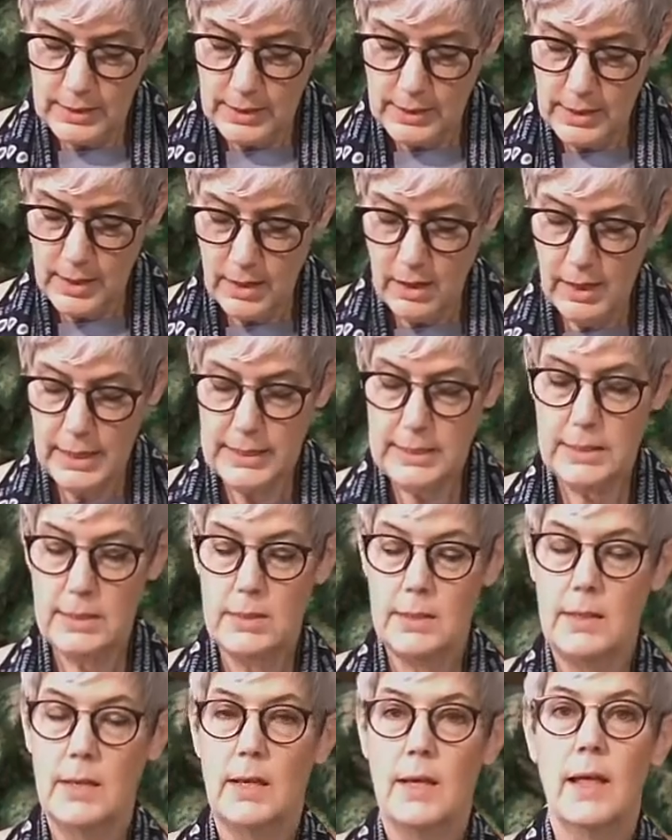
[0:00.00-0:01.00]

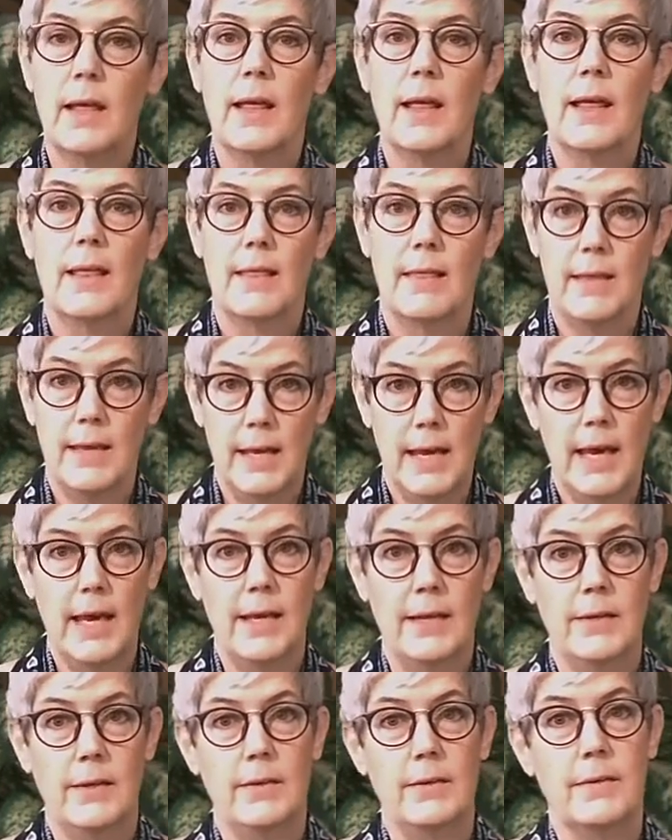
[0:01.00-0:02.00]
not the
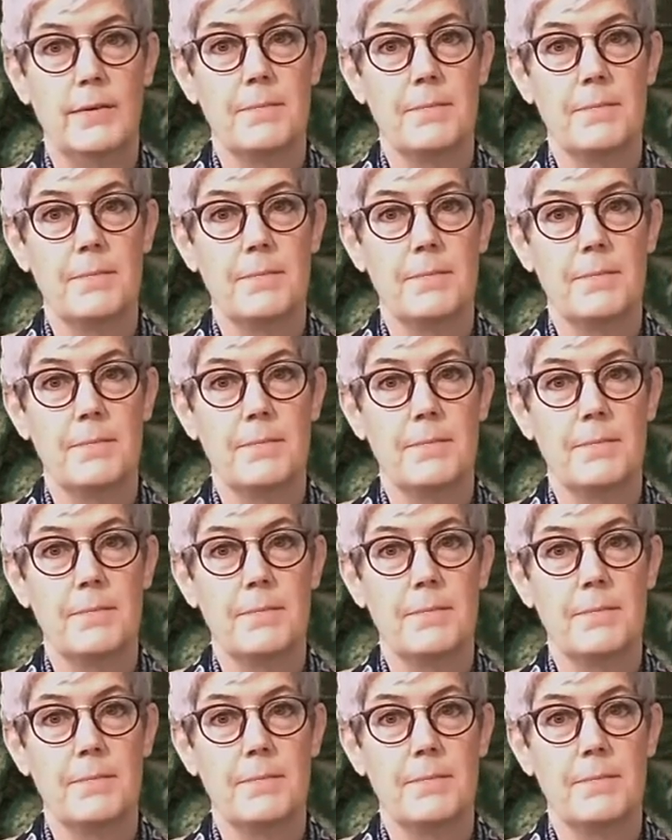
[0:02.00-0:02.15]
end.